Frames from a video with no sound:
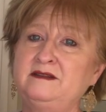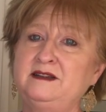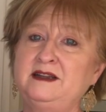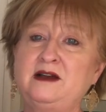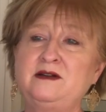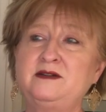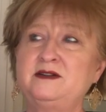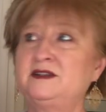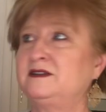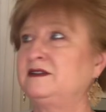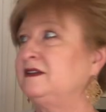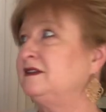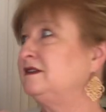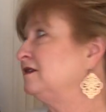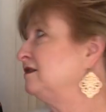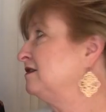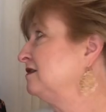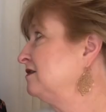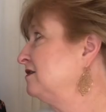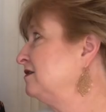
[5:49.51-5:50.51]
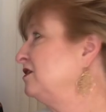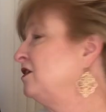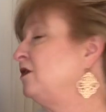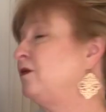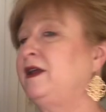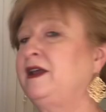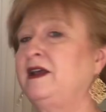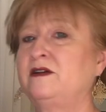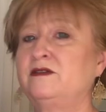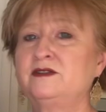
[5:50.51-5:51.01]
Now it's
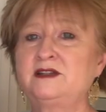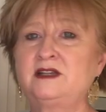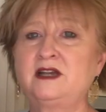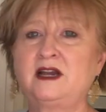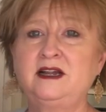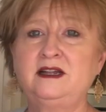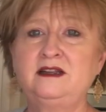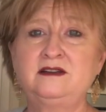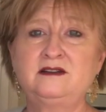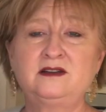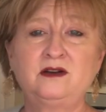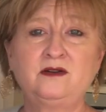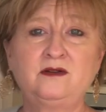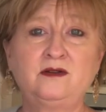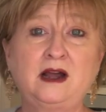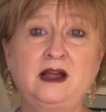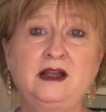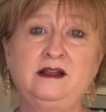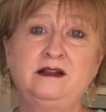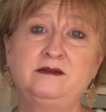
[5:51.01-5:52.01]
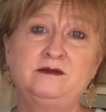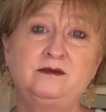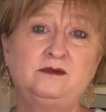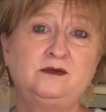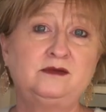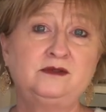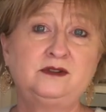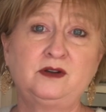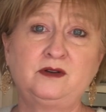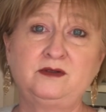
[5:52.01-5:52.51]
snowing outside, so I
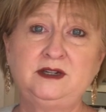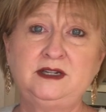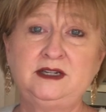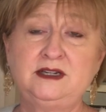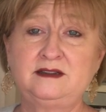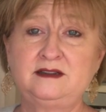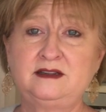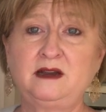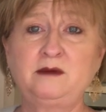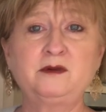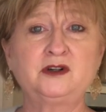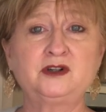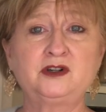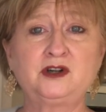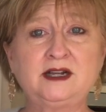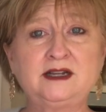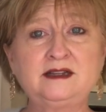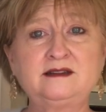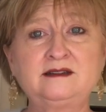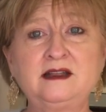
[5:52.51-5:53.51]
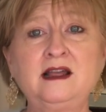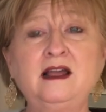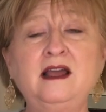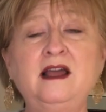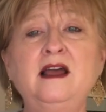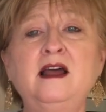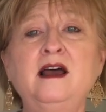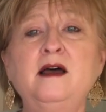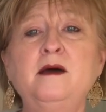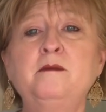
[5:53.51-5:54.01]
don't need a summer dress,
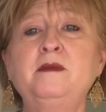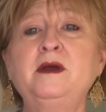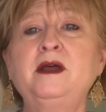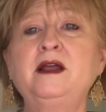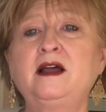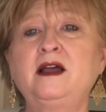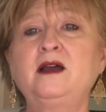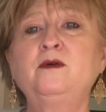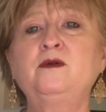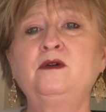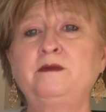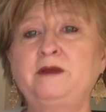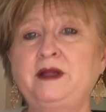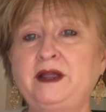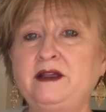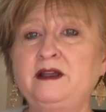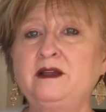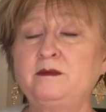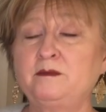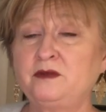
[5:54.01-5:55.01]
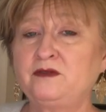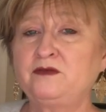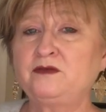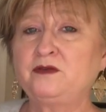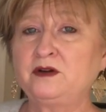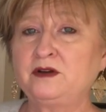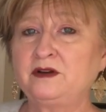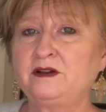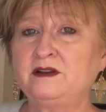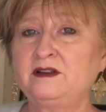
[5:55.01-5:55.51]
but I will make it
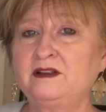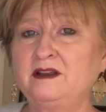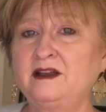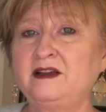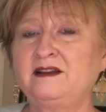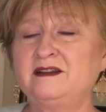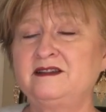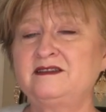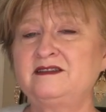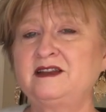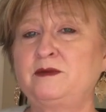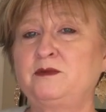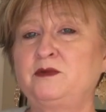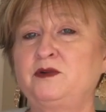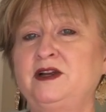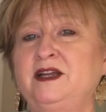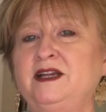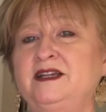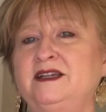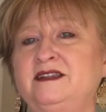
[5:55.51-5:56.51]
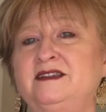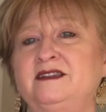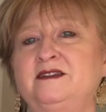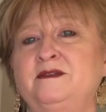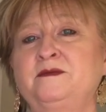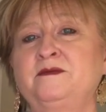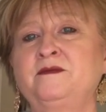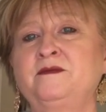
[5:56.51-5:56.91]
before summer hits.